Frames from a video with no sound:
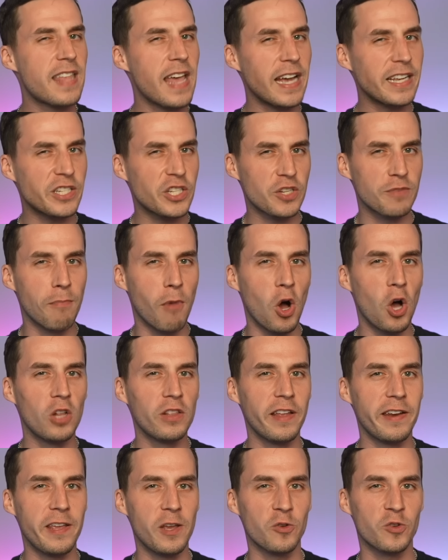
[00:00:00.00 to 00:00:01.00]
that
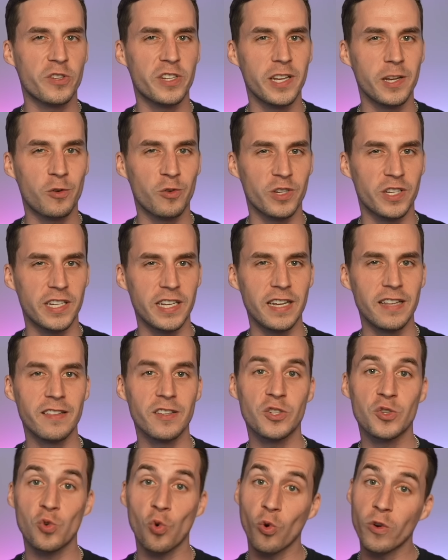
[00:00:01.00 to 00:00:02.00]
small idiosyncrasy,
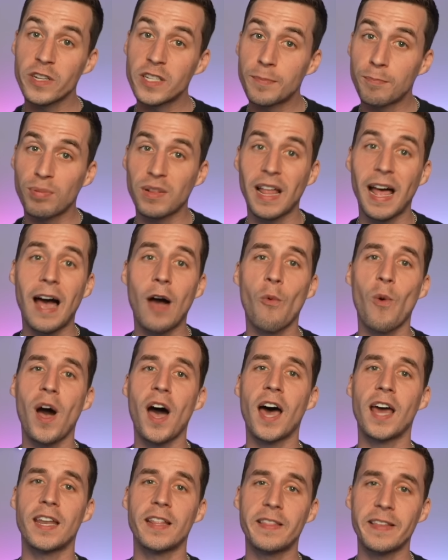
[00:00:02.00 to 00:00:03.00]
the stories plow
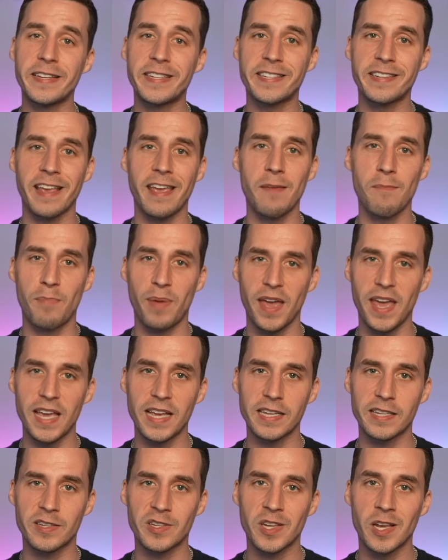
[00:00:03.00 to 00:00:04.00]
on at the same
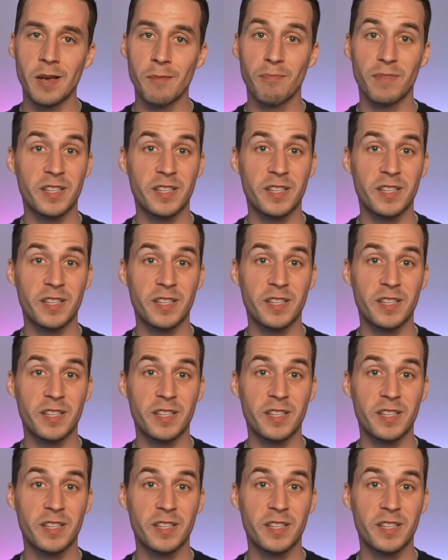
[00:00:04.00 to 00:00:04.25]
pace.